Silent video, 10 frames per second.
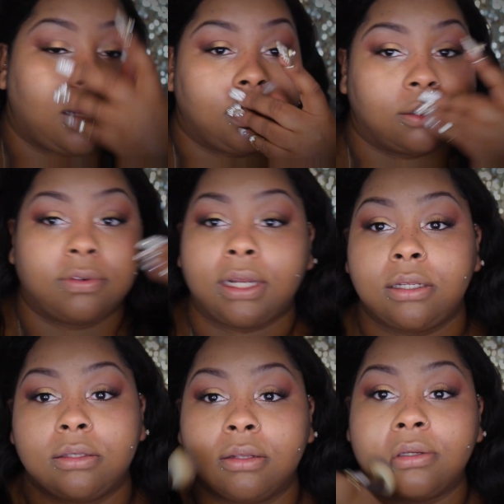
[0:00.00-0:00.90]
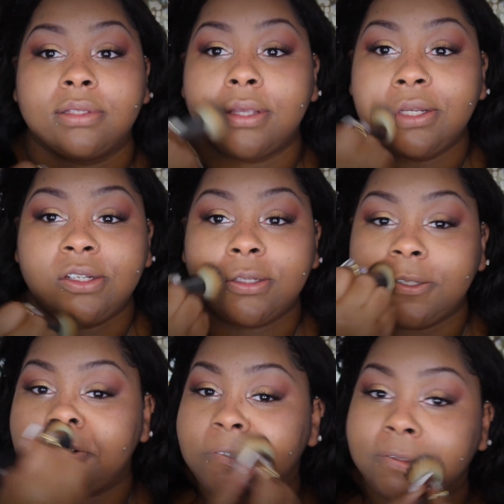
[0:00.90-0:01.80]
I love how this looks. It
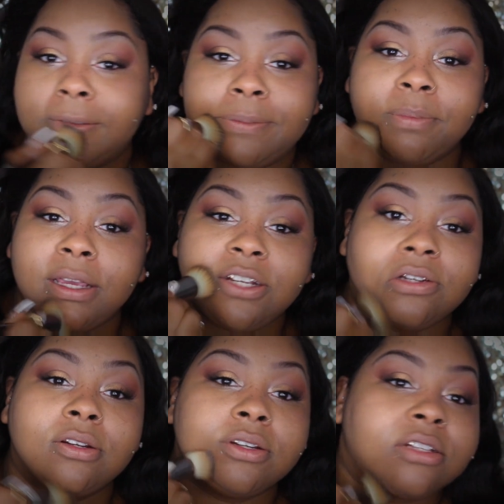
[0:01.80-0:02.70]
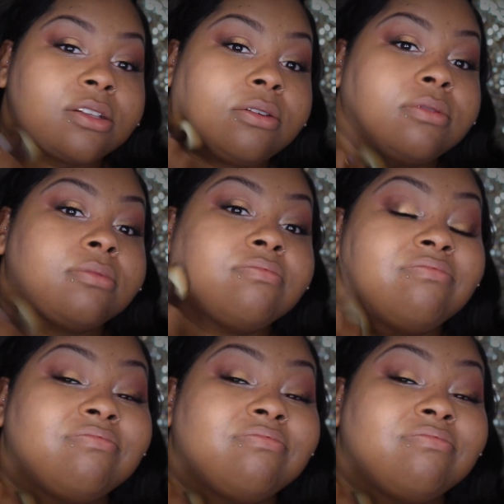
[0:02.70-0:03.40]
just makes you look so